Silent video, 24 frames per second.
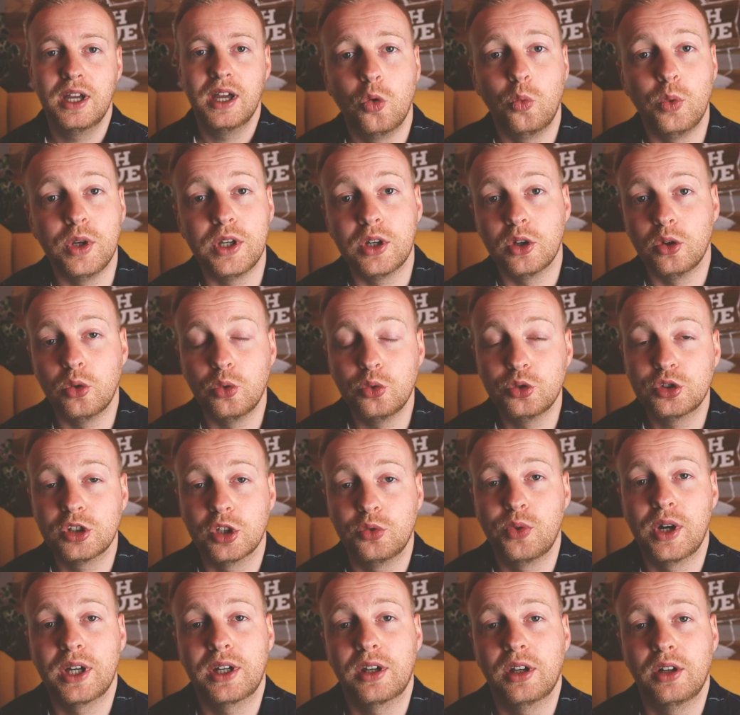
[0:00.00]
We can also
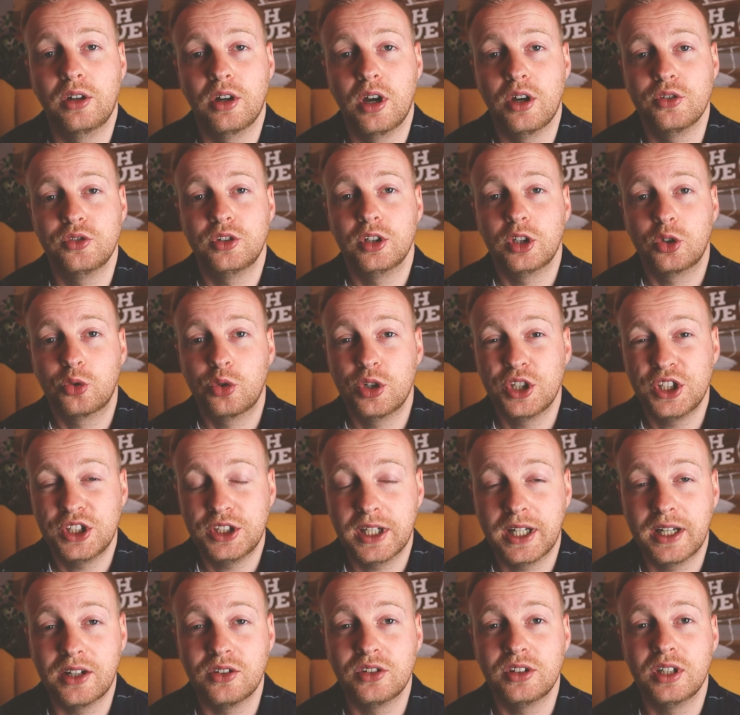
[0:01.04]
recognise that
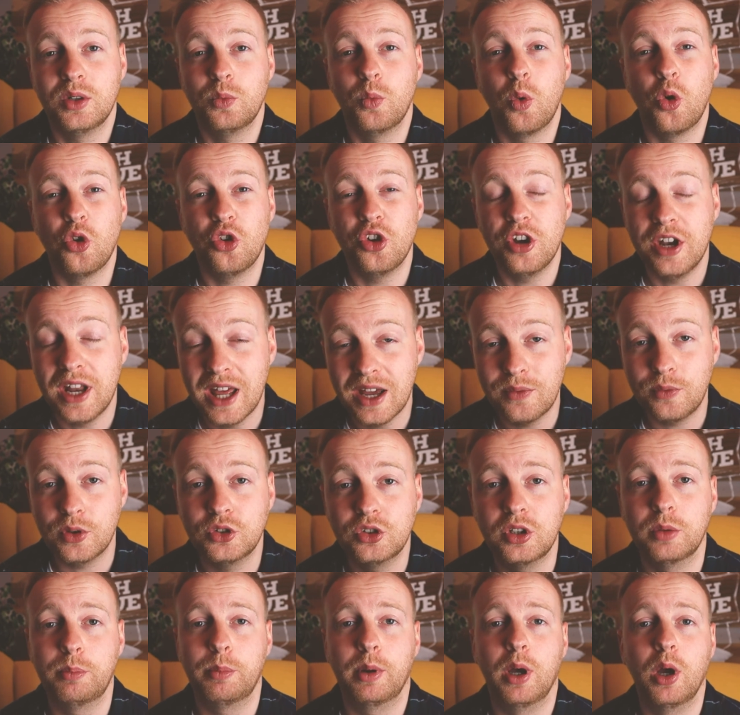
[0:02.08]
Christianity was never
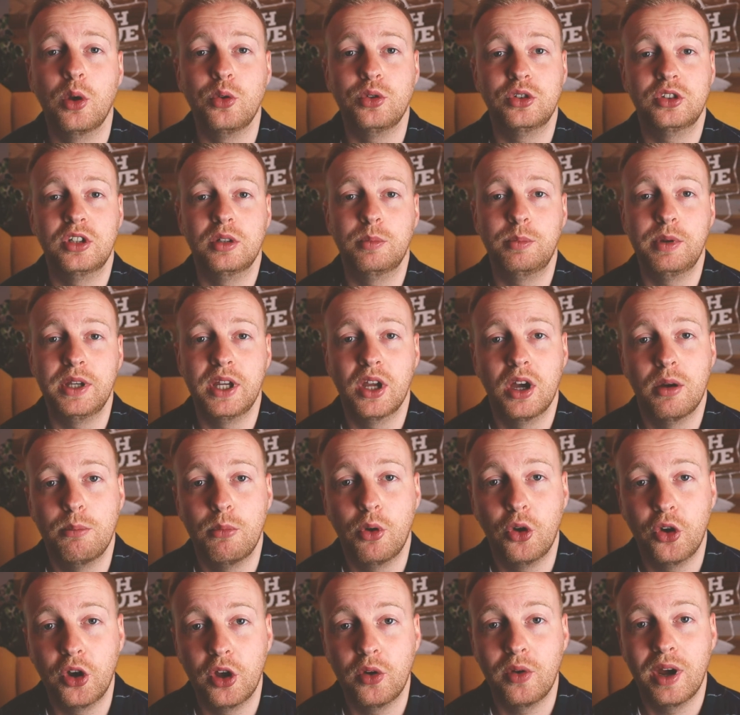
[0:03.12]
supposed to be a
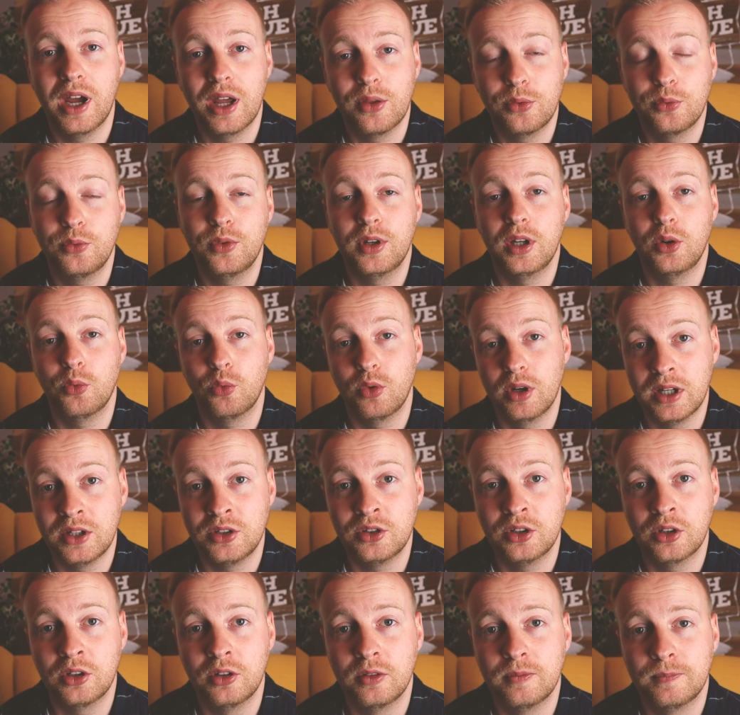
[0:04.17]
mono-ethnic
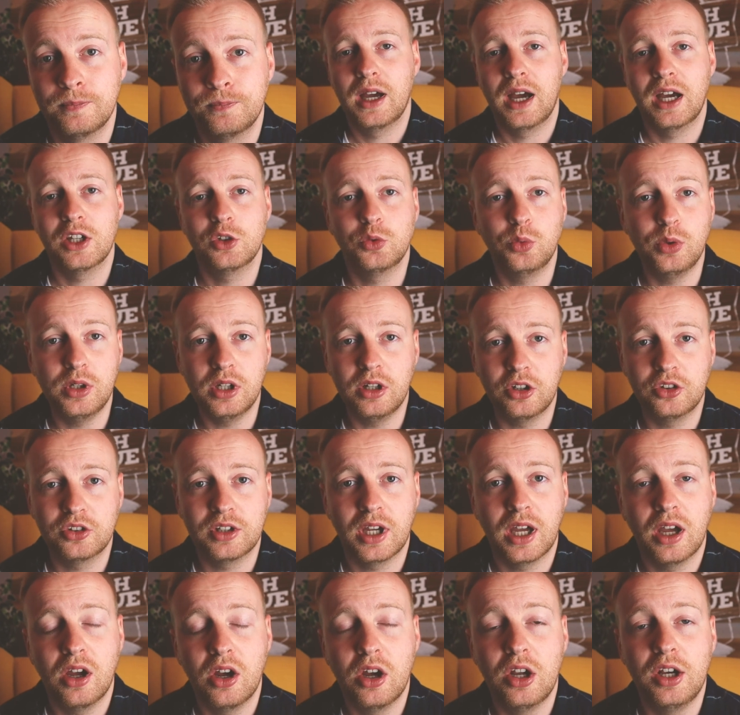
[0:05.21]
religion. As we looked
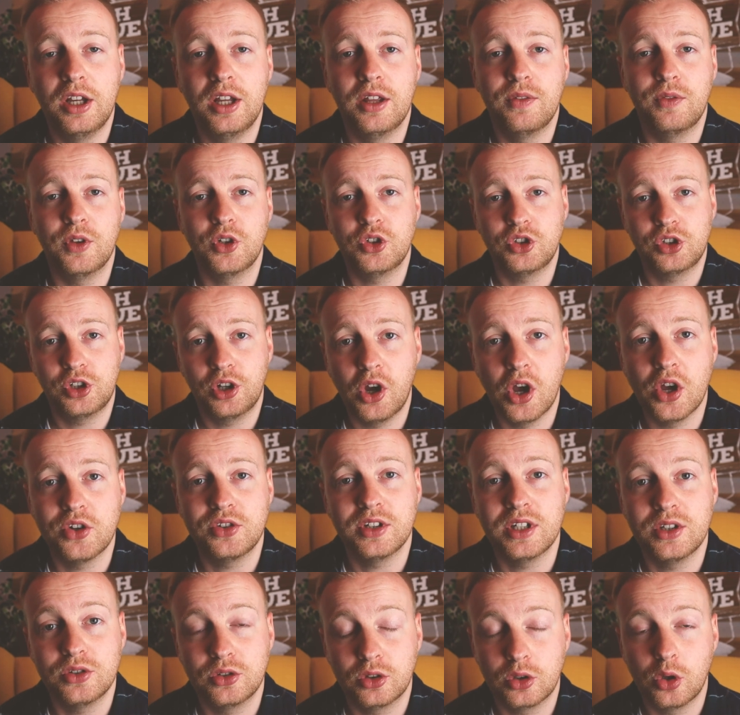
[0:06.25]
at earlier, the church
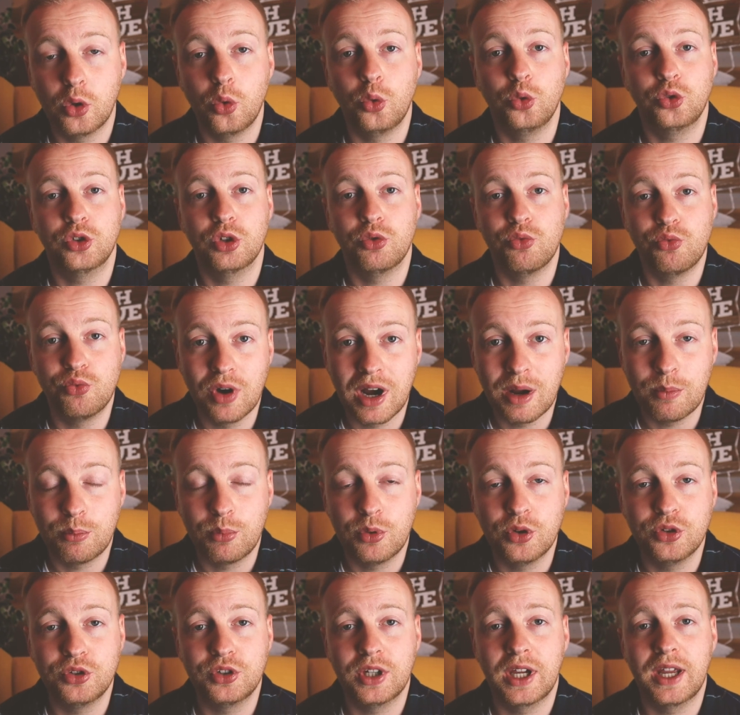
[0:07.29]
is called to
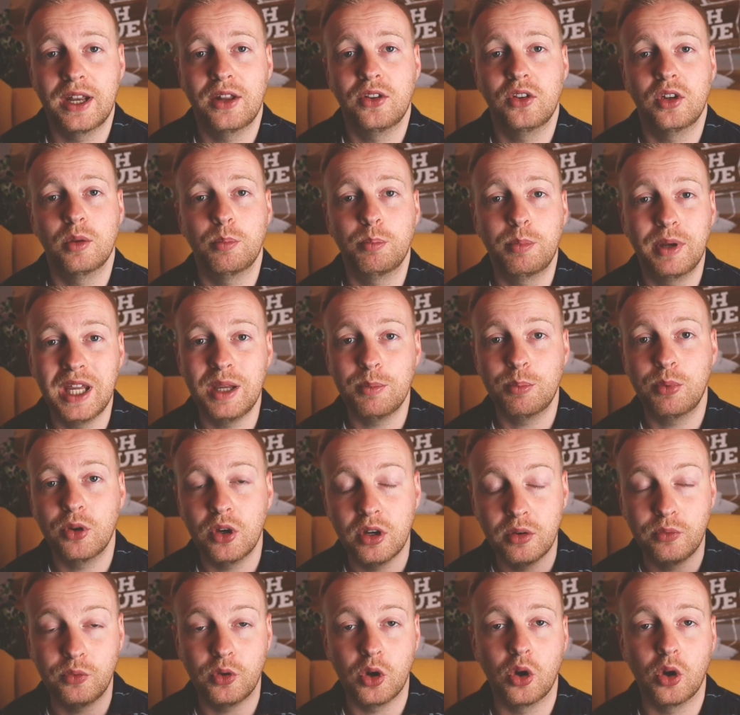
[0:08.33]
represent the people of